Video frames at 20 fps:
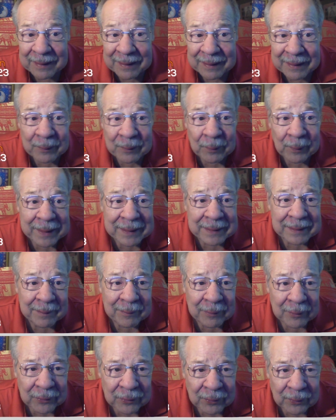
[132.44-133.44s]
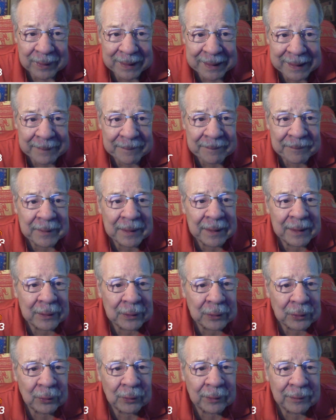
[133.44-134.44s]
In week number three,
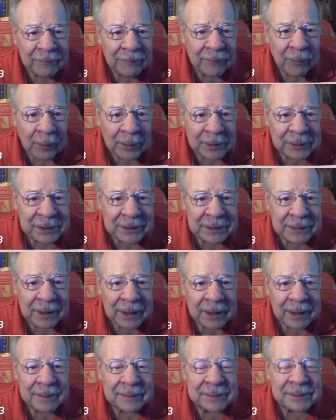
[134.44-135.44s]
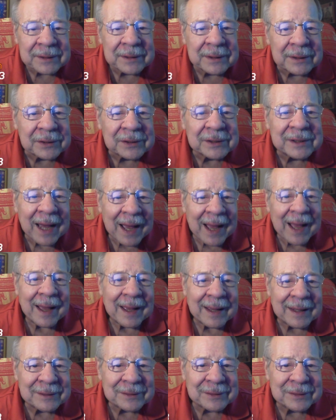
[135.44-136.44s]
good fortune comes
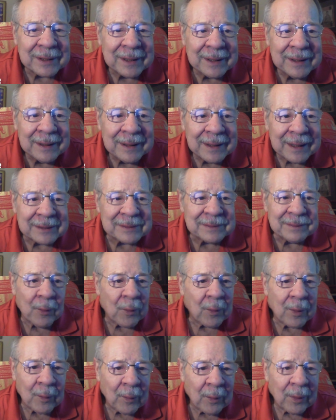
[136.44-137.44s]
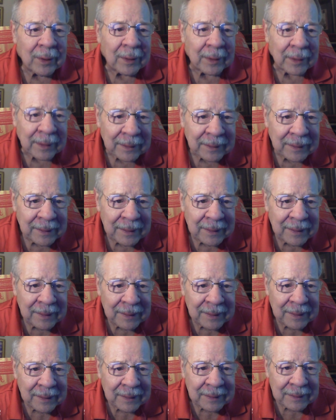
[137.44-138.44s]
disguised as more work.
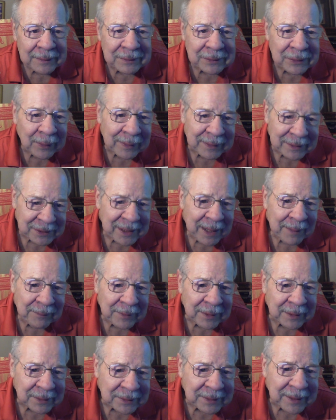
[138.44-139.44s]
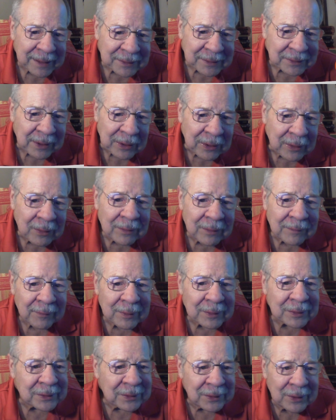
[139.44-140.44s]
So accept this as the
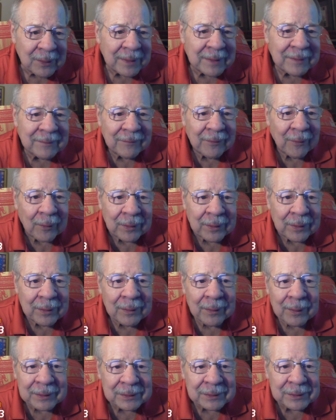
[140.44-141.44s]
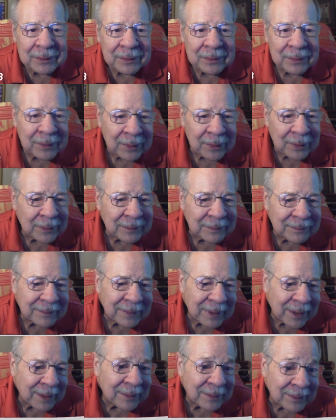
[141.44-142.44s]
universe doing for you what you couldn't
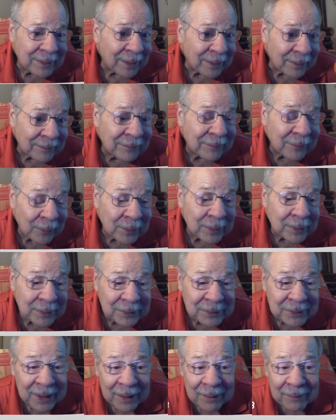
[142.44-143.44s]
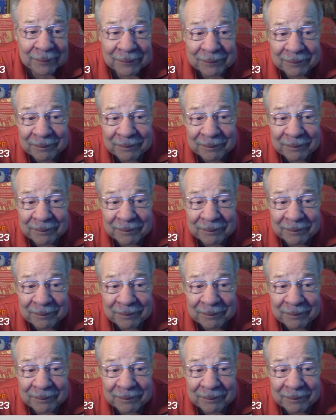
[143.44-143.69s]
get done for yourself.